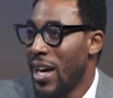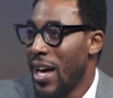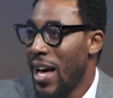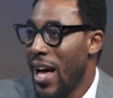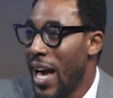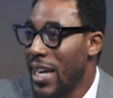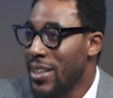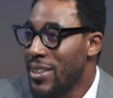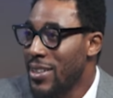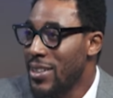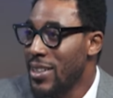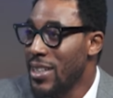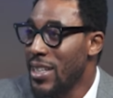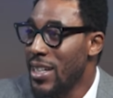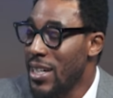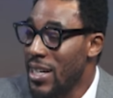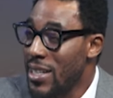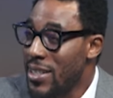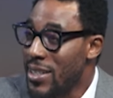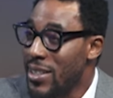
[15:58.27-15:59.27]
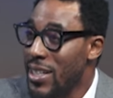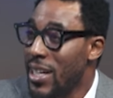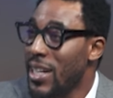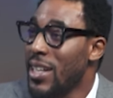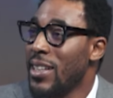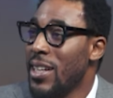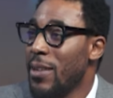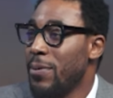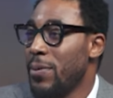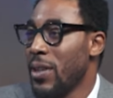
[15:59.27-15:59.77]
I see a
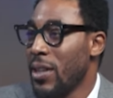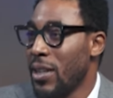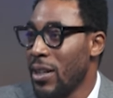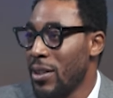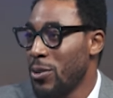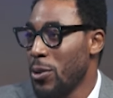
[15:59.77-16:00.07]
significant